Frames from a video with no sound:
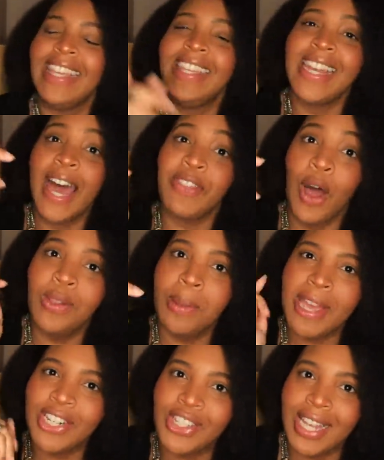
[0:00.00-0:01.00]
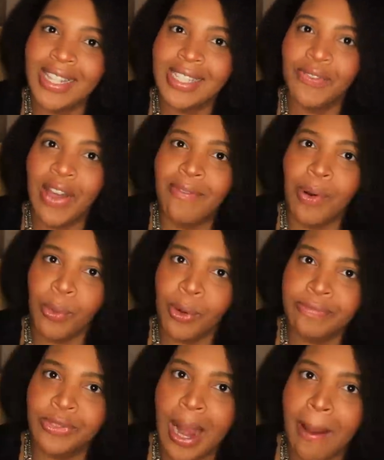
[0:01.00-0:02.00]
You're not the only bitch that can survive a
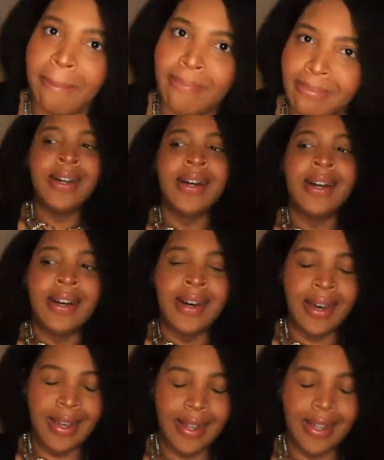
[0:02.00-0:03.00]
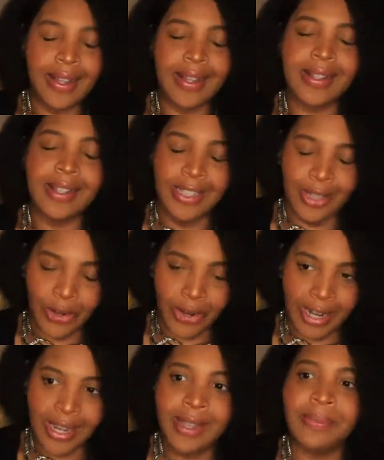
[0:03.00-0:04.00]
roof drop.
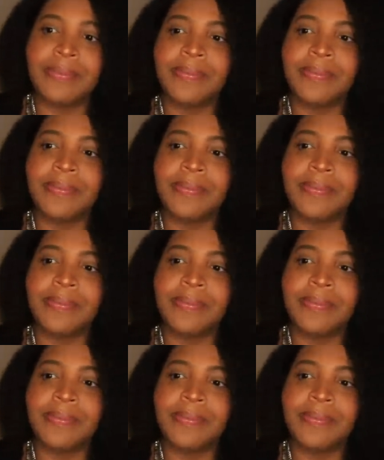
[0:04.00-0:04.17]
Lori?